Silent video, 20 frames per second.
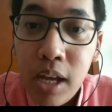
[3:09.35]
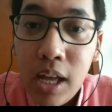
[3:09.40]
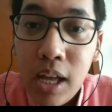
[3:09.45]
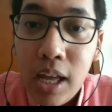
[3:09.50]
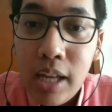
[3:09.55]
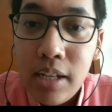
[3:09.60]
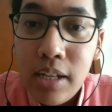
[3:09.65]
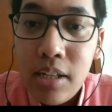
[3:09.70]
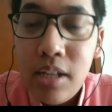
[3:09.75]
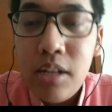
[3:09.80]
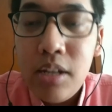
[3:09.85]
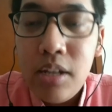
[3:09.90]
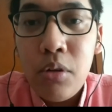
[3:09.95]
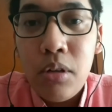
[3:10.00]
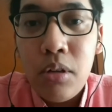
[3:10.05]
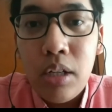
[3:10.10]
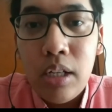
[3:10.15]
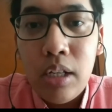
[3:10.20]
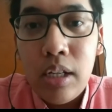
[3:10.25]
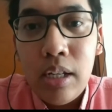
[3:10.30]
And
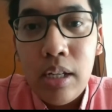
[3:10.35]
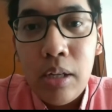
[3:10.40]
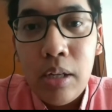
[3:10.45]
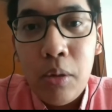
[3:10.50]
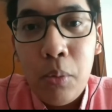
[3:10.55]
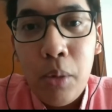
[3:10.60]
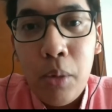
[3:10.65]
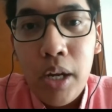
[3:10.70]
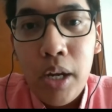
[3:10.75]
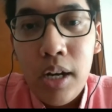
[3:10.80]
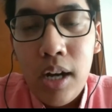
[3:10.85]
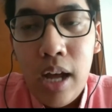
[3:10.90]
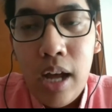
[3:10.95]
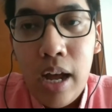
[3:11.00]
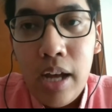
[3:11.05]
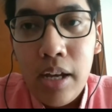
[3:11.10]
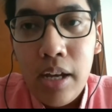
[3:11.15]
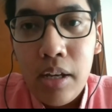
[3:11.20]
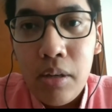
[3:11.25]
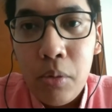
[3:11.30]
then uh, when
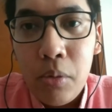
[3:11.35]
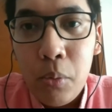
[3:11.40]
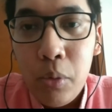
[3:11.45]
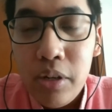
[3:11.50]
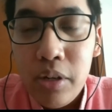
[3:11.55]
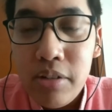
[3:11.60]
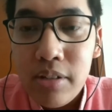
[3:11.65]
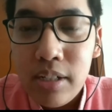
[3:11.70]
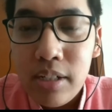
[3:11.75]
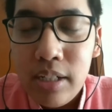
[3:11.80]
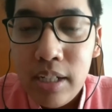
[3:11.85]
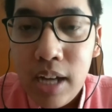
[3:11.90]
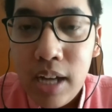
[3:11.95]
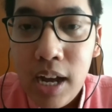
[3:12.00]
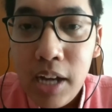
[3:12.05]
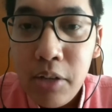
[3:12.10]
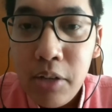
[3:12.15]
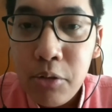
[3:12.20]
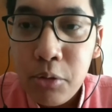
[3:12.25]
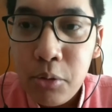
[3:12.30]
I was in
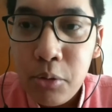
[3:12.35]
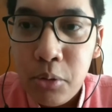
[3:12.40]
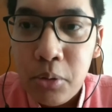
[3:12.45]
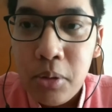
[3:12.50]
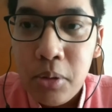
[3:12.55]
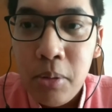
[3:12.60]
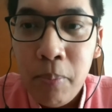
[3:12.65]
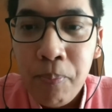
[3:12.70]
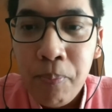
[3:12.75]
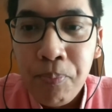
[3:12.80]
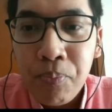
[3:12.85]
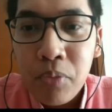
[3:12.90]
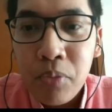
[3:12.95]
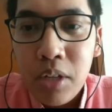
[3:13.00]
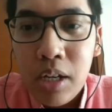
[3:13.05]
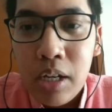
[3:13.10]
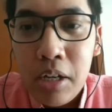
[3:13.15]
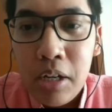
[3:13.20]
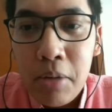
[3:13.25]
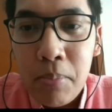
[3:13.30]
high school,
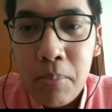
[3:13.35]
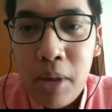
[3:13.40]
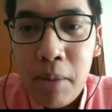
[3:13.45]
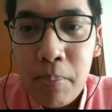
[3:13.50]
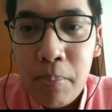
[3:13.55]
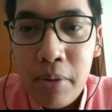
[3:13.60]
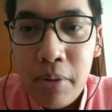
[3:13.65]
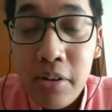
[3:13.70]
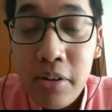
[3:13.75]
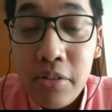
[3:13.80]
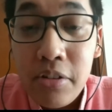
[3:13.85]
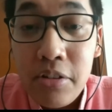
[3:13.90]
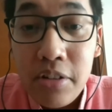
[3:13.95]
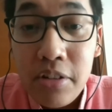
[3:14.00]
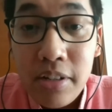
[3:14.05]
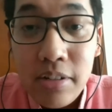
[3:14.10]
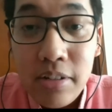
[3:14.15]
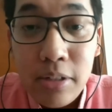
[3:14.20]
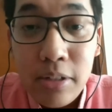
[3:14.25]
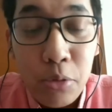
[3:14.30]
my parents
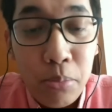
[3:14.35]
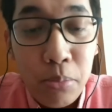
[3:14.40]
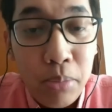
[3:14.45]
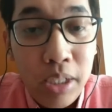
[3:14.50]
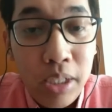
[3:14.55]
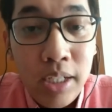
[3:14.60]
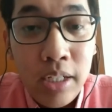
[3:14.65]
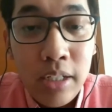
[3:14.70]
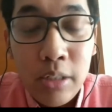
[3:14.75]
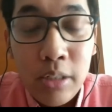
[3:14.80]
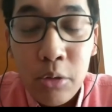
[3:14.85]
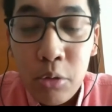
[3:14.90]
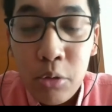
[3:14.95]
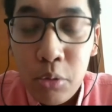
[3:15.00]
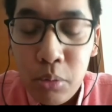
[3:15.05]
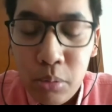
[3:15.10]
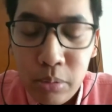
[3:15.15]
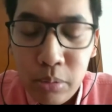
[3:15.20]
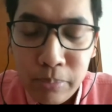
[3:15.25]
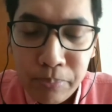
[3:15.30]
suggested to me to